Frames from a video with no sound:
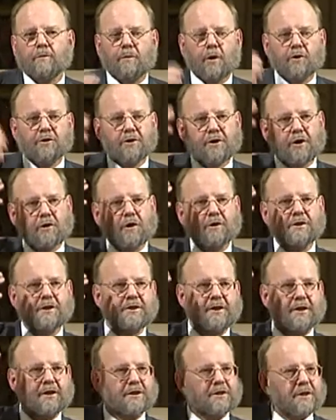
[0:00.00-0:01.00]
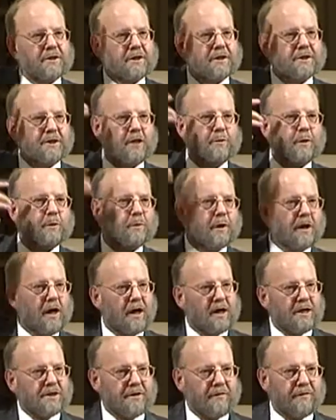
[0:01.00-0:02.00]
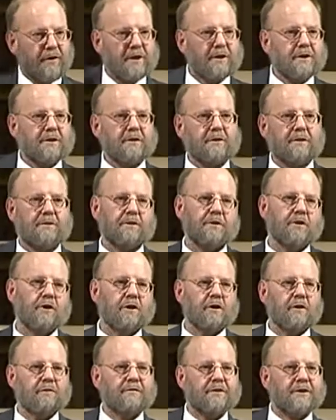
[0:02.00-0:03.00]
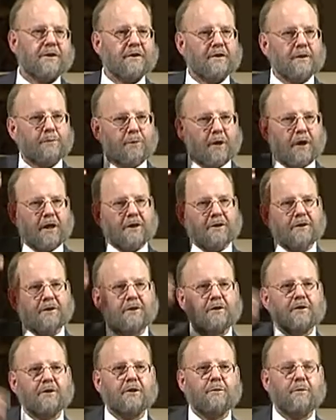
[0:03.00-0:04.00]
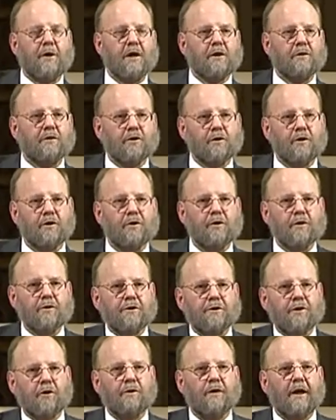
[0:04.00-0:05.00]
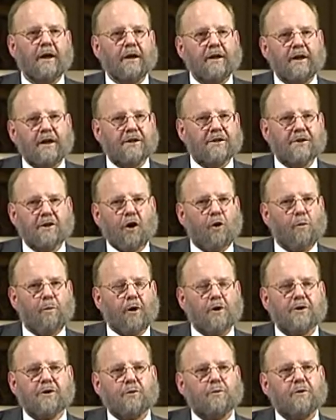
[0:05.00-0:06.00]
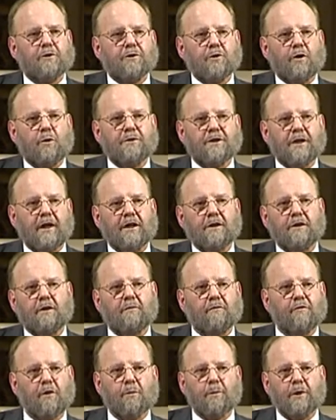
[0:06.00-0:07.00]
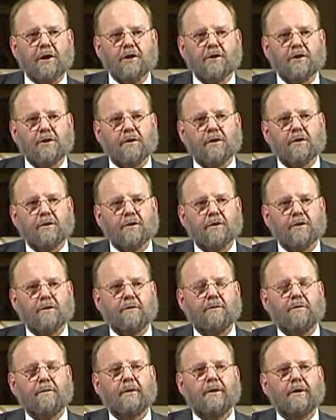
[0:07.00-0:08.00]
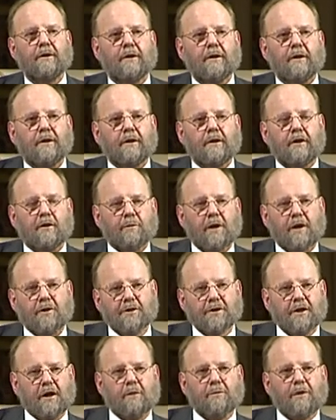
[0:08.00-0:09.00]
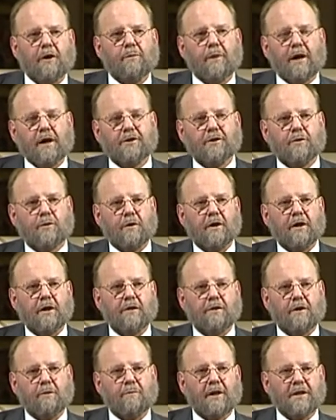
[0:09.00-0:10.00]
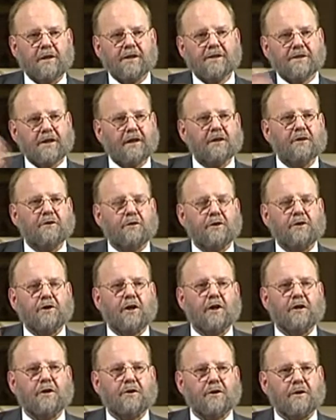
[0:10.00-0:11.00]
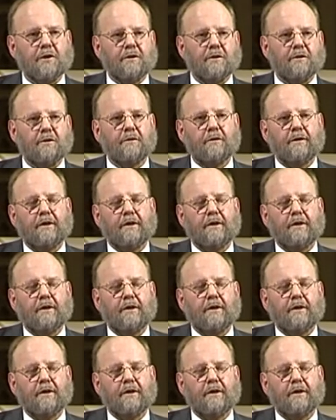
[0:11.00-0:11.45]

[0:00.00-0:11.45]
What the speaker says: Motor neuron disease, as its name implies, affects nerves in the brain and in the spinal cord. So it's not possible to obtain them from patients. By the time they pass away, there are many secondary changes.